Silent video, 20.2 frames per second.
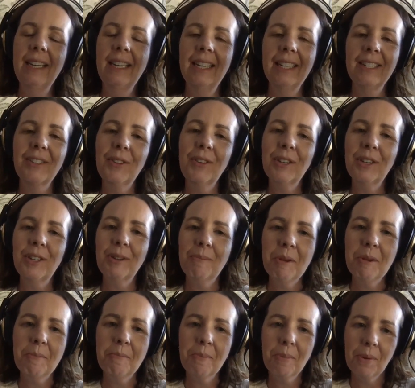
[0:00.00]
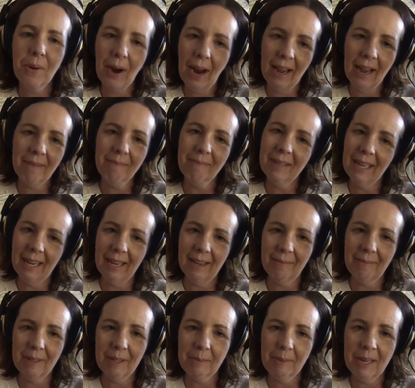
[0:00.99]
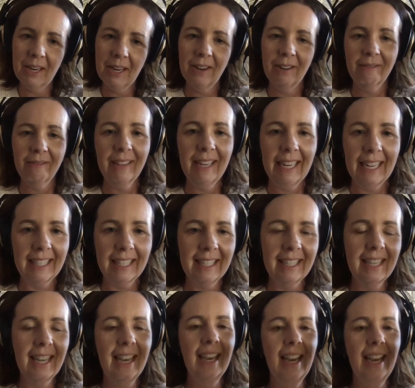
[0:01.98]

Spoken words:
it's going to be prime time to be here in Phoenix.